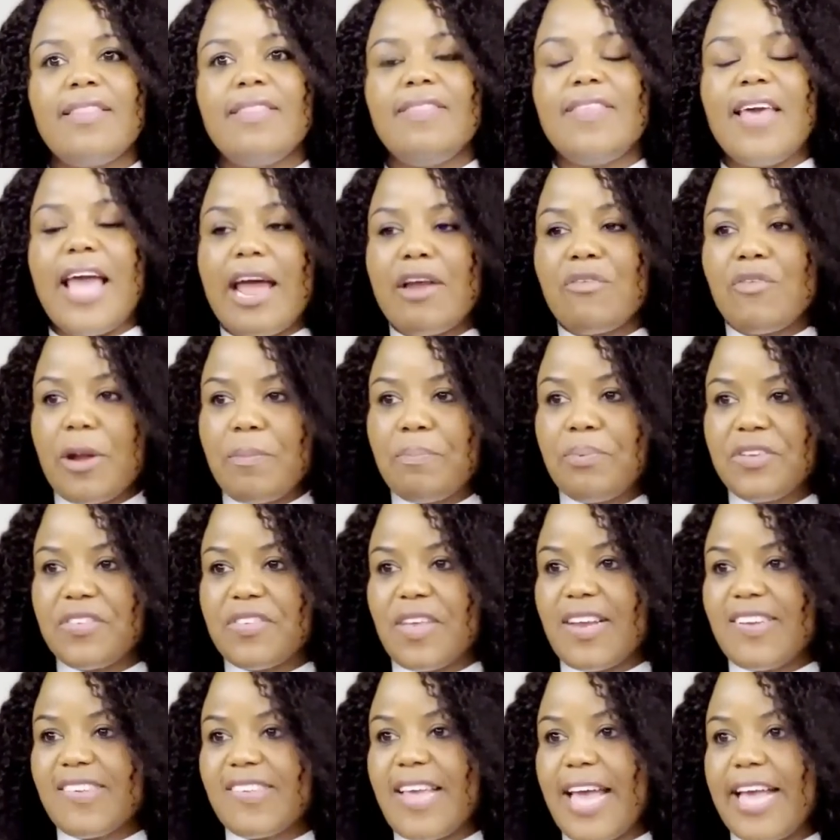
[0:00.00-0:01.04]
Their
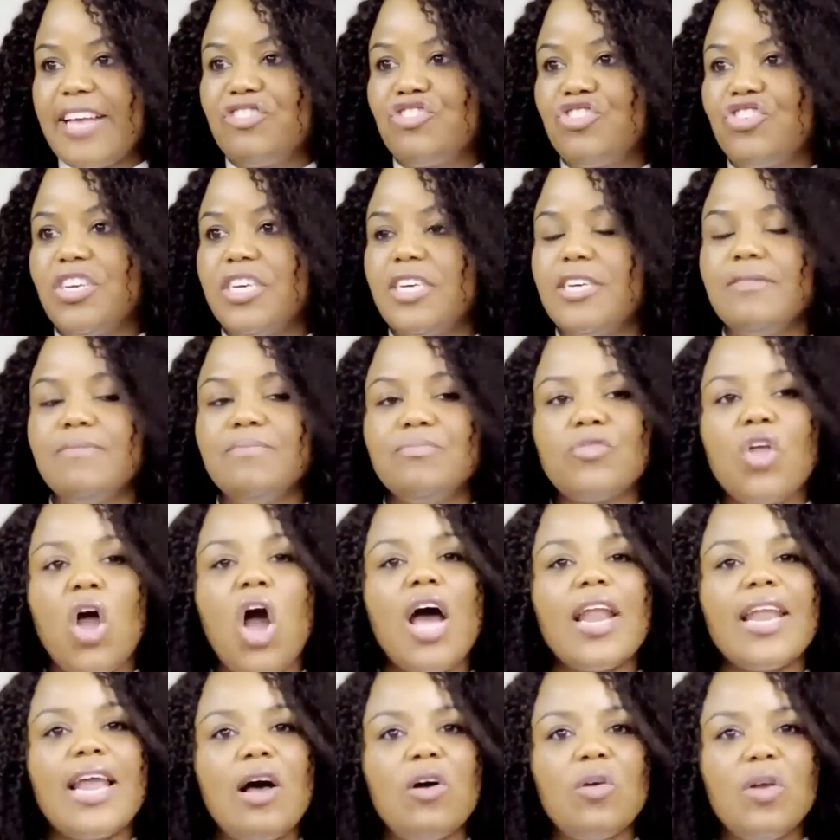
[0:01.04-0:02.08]
representation
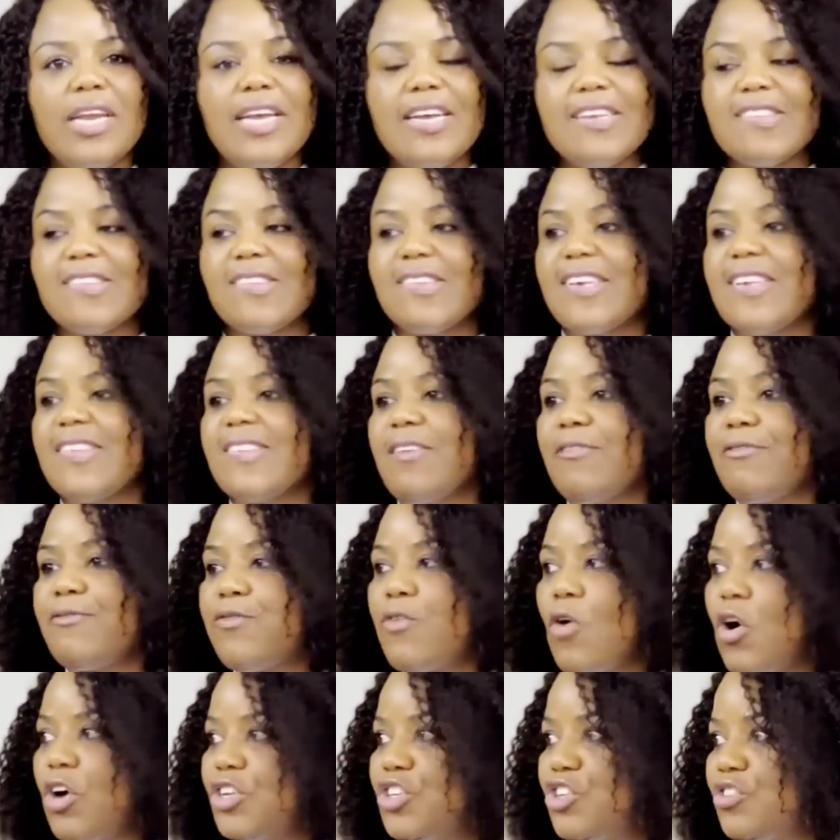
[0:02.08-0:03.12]
on our list is a
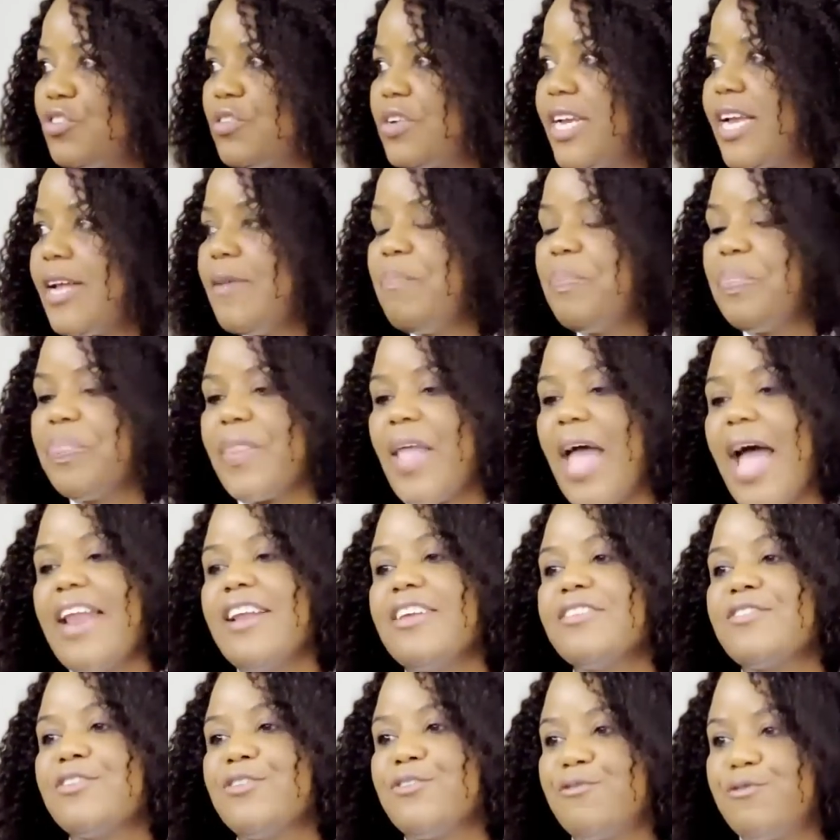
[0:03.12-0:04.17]
forgery and
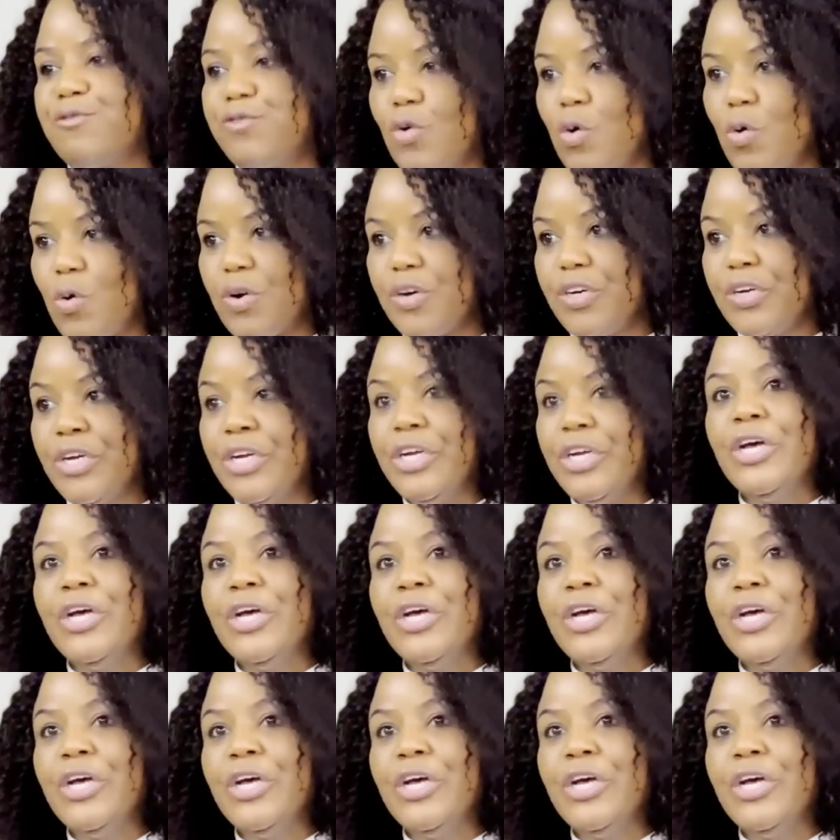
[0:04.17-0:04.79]
it's a fraud.